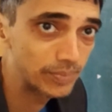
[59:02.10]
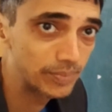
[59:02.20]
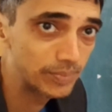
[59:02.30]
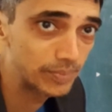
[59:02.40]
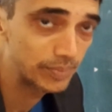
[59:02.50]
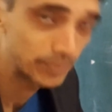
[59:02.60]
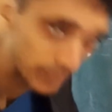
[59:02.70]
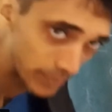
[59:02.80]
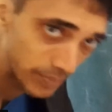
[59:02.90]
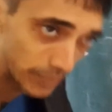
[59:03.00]
well, from that
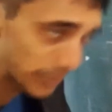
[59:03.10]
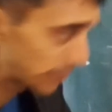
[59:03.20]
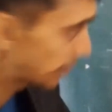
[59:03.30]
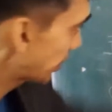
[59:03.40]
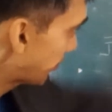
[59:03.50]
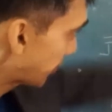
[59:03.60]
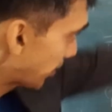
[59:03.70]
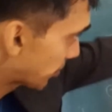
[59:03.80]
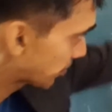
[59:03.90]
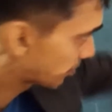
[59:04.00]
it should be negative, right?
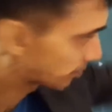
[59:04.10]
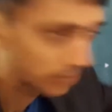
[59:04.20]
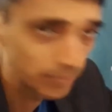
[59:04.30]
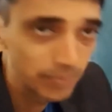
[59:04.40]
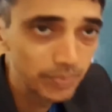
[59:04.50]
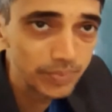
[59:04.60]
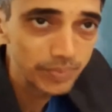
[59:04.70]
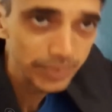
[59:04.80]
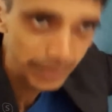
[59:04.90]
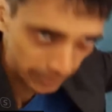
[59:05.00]
It should be
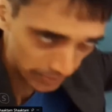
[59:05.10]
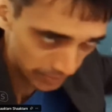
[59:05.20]
that way.